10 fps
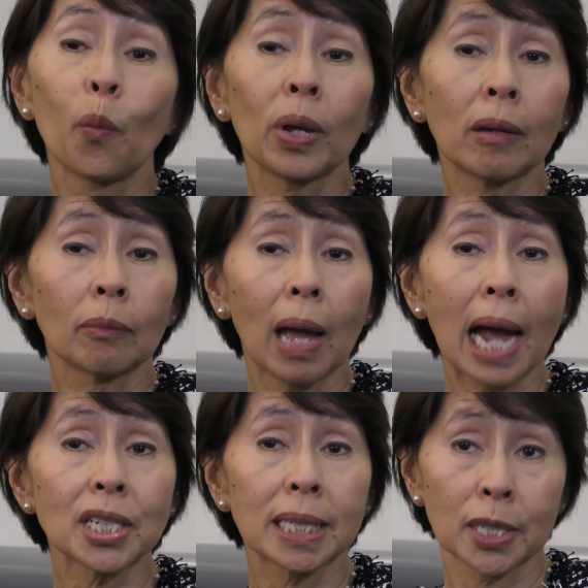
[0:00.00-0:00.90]
We
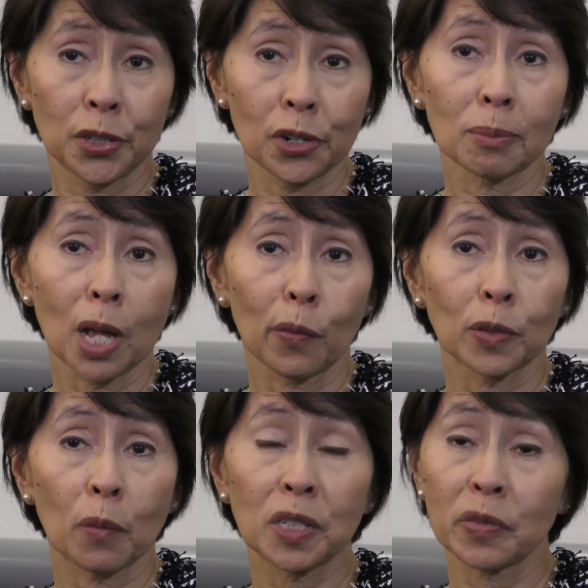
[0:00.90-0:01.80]
actually did serum
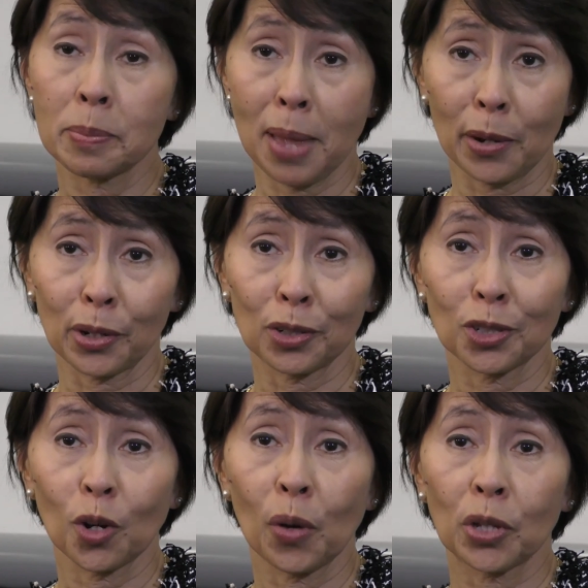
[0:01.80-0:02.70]
levels. That was even better.
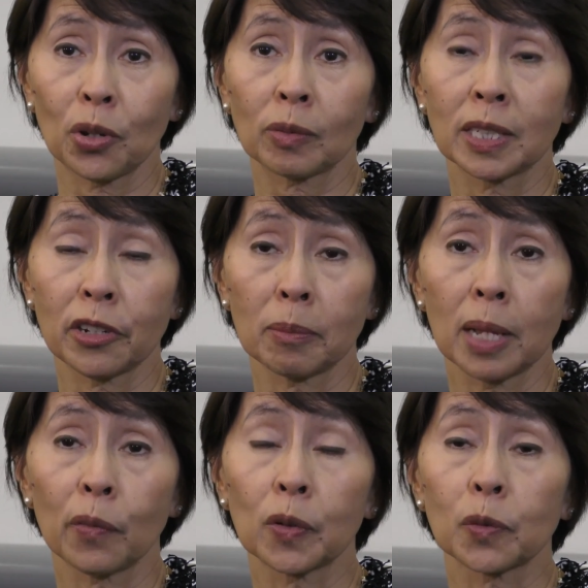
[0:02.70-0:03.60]
So we took serum
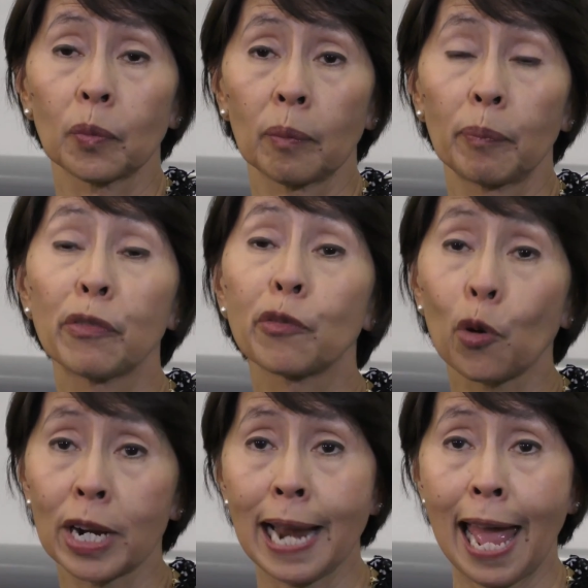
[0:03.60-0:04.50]
levels
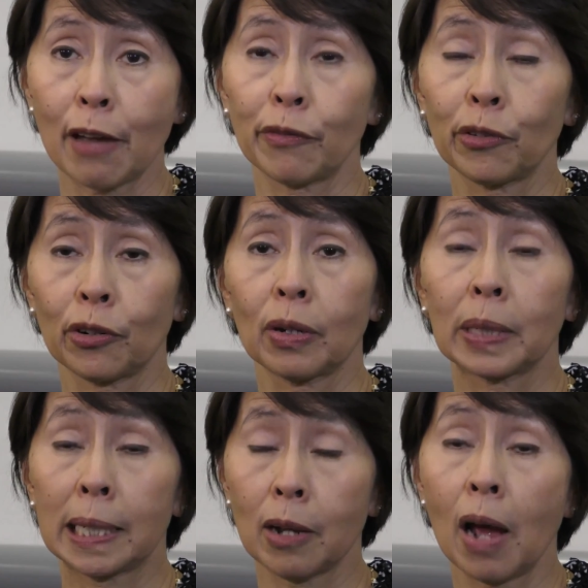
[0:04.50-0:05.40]
before and after
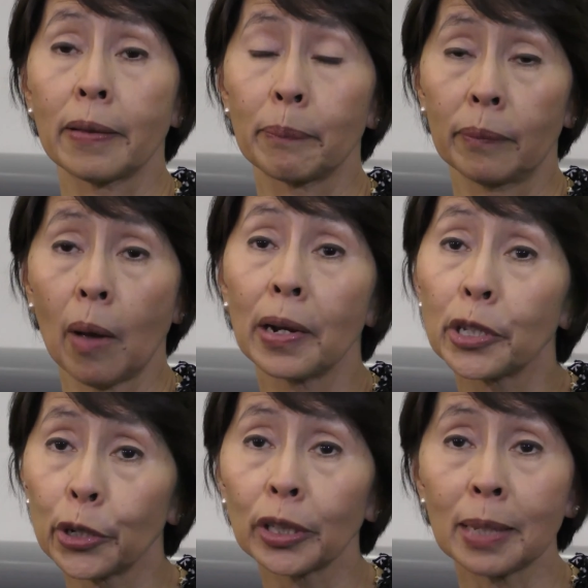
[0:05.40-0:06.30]
and did it on a
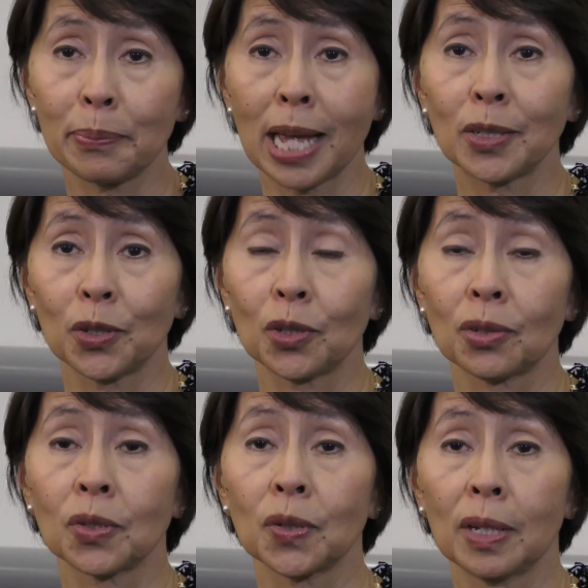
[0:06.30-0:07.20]
yearly basis
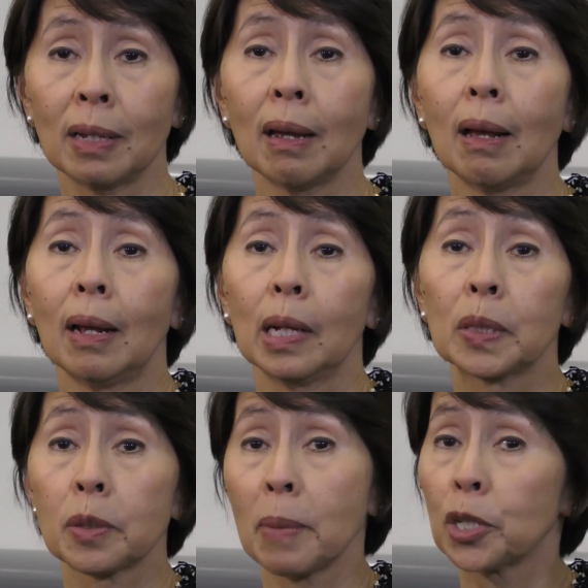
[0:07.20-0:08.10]
to see. It
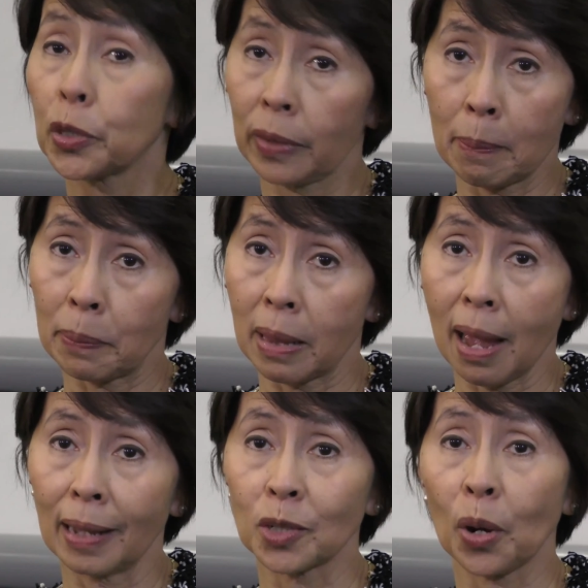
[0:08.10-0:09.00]
was a measure of
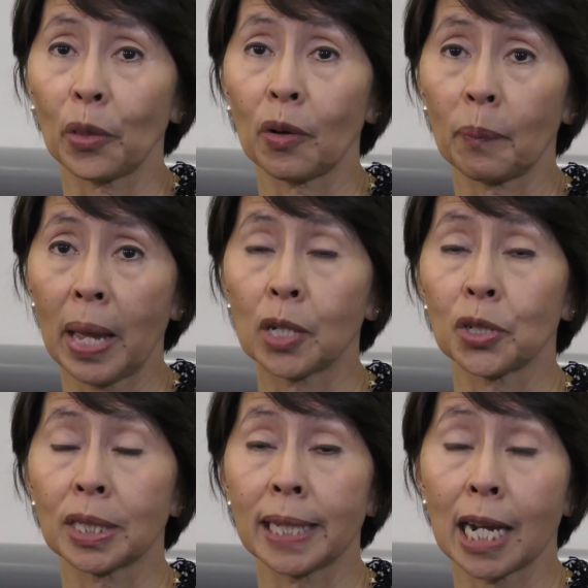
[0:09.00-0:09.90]
compliance, whether
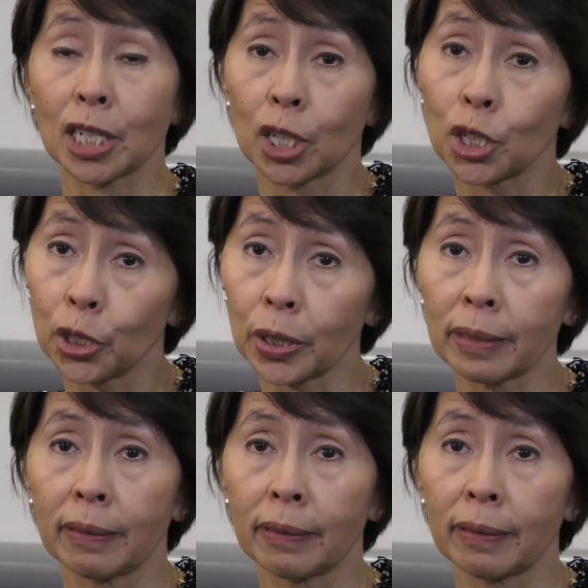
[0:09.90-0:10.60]
patients actually took